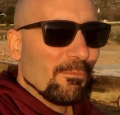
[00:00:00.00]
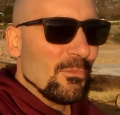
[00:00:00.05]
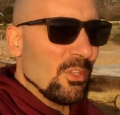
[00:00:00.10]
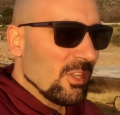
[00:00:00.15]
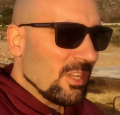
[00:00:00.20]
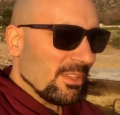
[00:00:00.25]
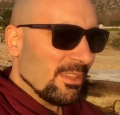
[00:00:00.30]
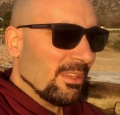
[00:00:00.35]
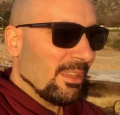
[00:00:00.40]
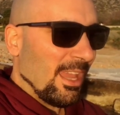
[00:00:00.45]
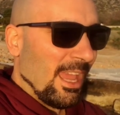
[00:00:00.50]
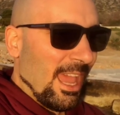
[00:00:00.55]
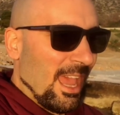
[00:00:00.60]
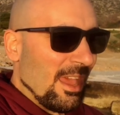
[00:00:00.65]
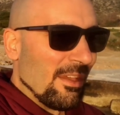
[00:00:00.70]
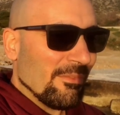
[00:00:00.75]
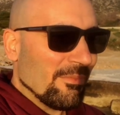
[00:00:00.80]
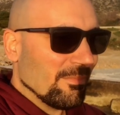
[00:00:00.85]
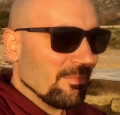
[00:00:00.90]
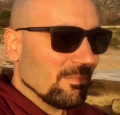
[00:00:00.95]
you can
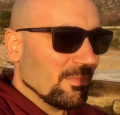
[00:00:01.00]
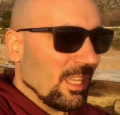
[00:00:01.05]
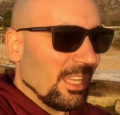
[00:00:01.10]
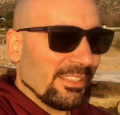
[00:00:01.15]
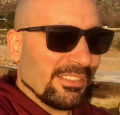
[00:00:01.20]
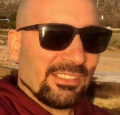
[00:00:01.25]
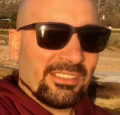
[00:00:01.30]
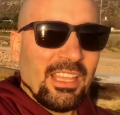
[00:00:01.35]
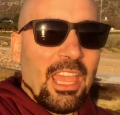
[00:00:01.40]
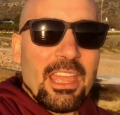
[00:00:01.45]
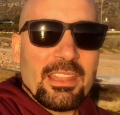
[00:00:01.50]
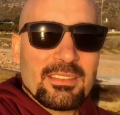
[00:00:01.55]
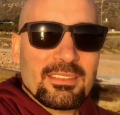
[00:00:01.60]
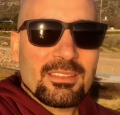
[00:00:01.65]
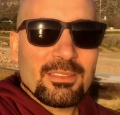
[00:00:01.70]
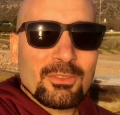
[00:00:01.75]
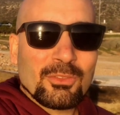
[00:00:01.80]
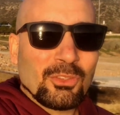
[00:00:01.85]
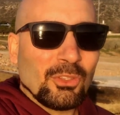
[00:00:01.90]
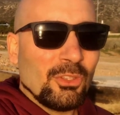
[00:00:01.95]
have a set,
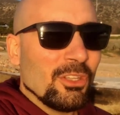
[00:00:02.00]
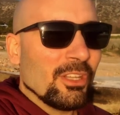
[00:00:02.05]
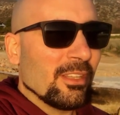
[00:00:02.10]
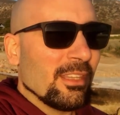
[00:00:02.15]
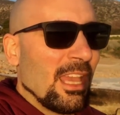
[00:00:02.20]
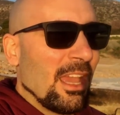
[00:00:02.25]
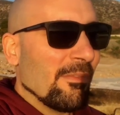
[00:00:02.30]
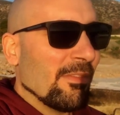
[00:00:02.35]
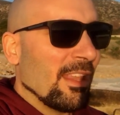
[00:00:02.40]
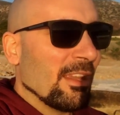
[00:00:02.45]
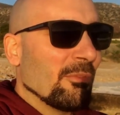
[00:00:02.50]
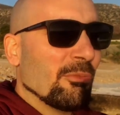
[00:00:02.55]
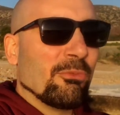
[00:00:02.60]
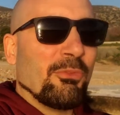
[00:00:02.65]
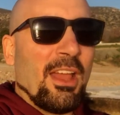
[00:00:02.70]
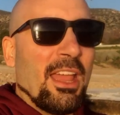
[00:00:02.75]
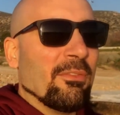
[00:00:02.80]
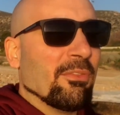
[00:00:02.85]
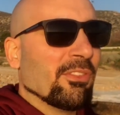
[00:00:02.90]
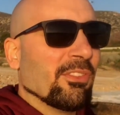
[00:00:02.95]
so you can have like
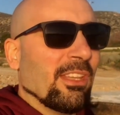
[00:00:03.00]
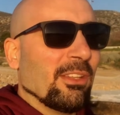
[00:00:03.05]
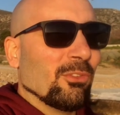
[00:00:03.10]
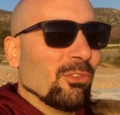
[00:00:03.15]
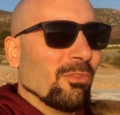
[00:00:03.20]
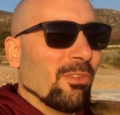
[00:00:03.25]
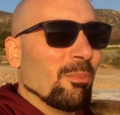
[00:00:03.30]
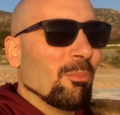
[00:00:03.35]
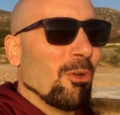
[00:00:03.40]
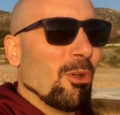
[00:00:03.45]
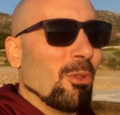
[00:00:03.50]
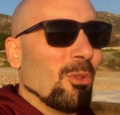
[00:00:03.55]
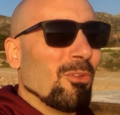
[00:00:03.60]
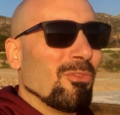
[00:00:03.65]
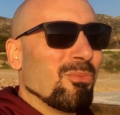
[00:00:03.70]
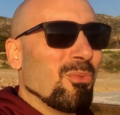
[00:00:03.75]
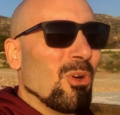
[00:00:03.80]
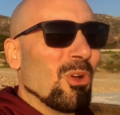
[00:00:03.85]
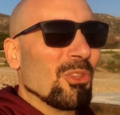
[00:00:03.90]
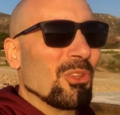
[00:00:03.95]
five sets of a bottle
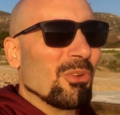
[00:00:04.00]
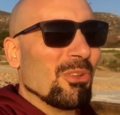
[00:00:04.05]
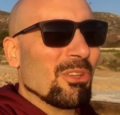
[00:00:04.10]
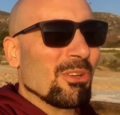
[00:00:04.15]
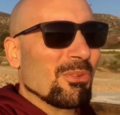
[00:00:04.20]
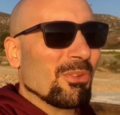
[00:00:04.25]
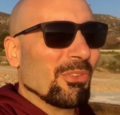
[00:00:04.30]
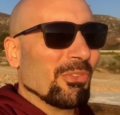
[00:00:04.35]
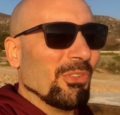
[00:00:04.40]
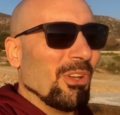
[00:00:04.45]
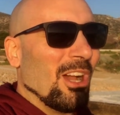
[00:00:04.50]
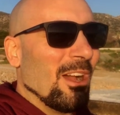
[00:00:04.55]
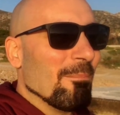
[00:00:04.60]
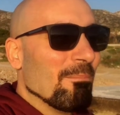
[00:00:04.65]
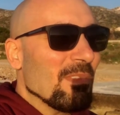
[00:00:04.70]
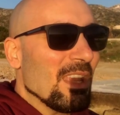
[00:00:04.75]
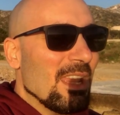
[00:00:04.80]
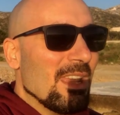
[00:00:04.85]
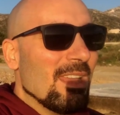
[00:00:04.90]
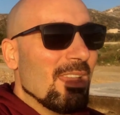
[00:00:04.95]
of water and a croissant.